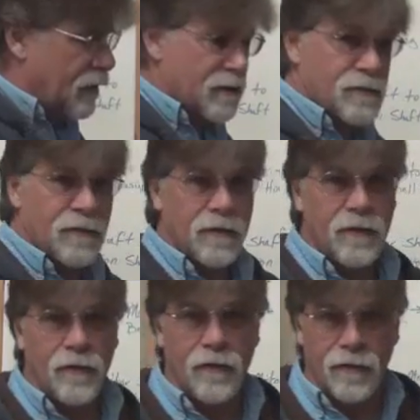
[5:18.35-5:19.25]
is
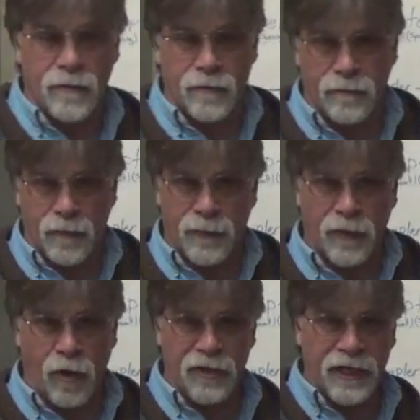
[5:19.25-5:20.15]
what we
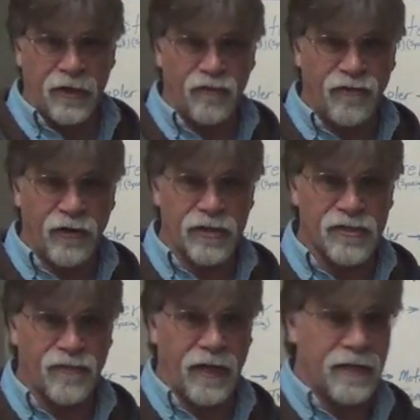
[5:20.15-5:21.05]
call an
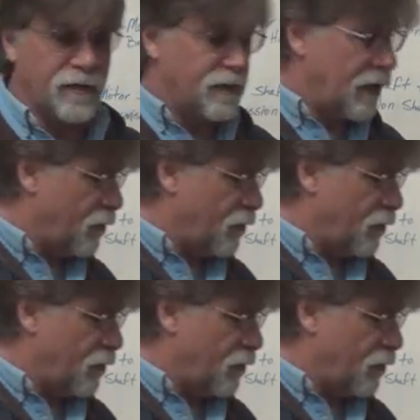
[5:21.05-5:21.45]
interference fit. In